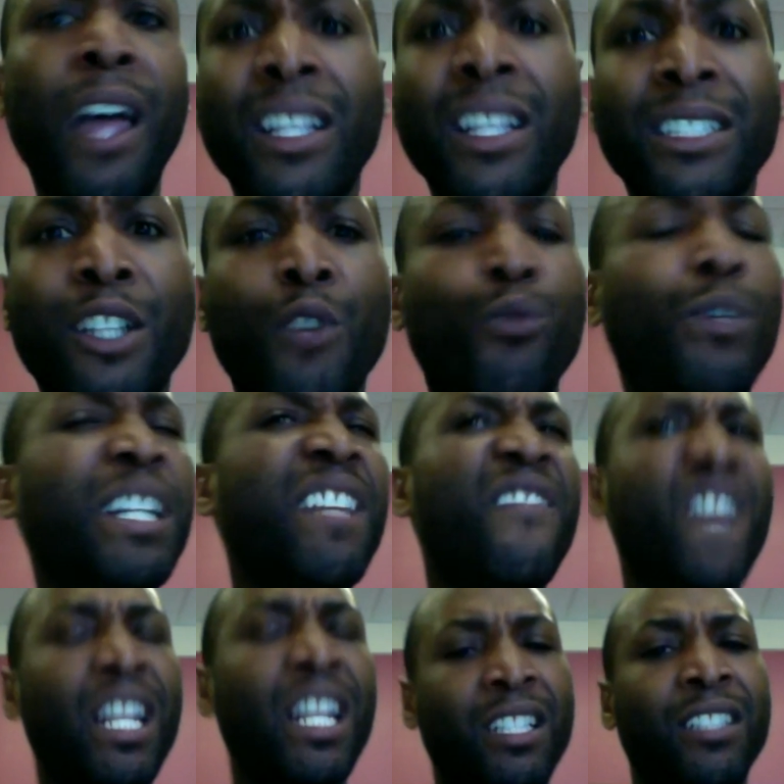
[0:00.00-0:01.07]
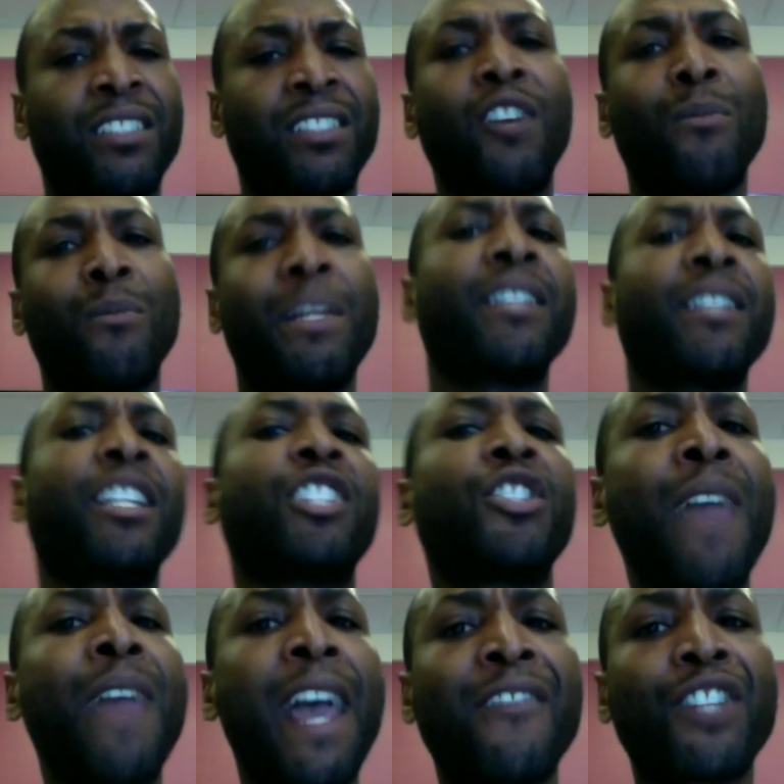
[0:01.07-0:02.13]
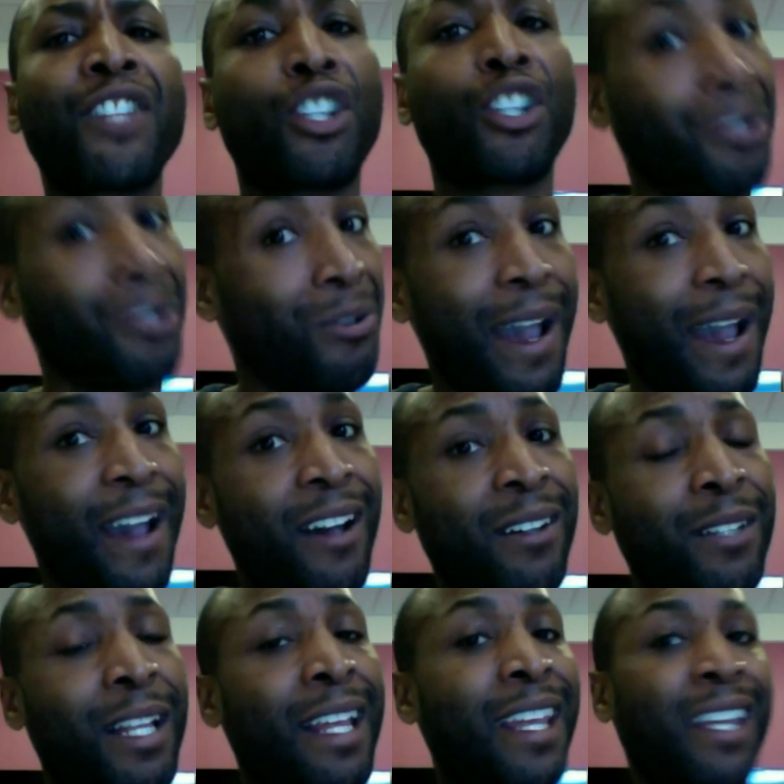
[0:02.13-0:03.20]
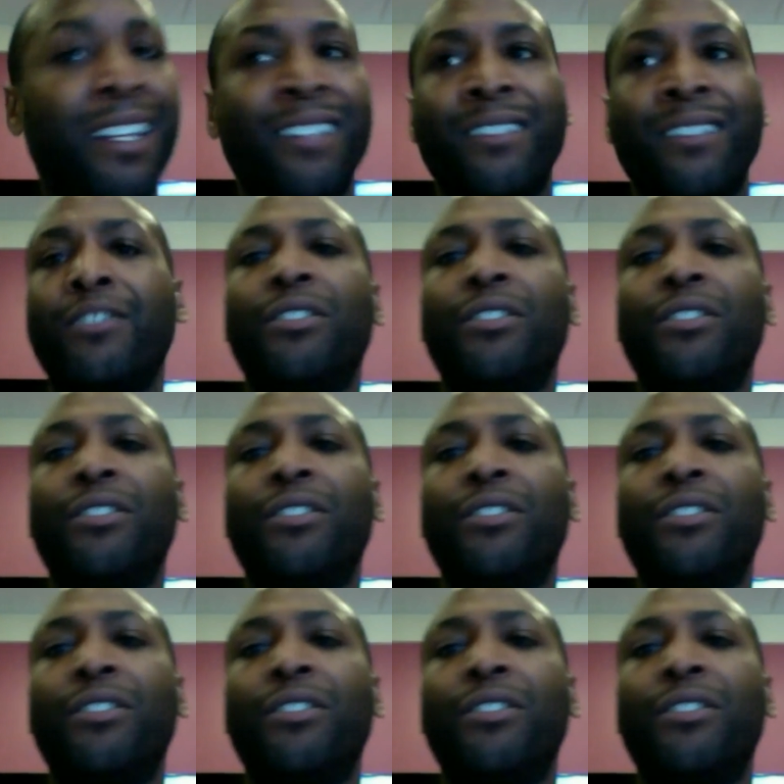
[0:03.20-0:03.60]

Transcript: So renovations don't mean that you have to go out and